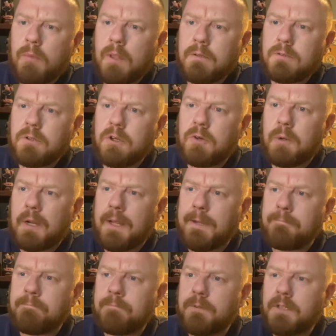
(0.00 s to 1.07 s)
It's good
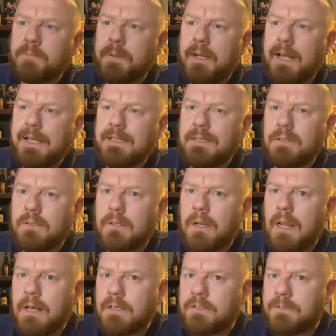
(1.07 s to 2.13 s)
quality. Nice bit of lacing on the
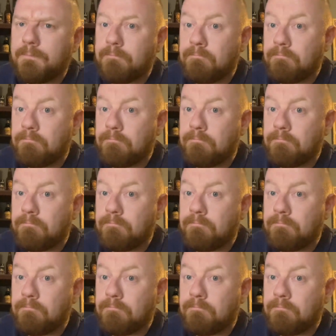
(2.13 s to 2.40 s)
glass.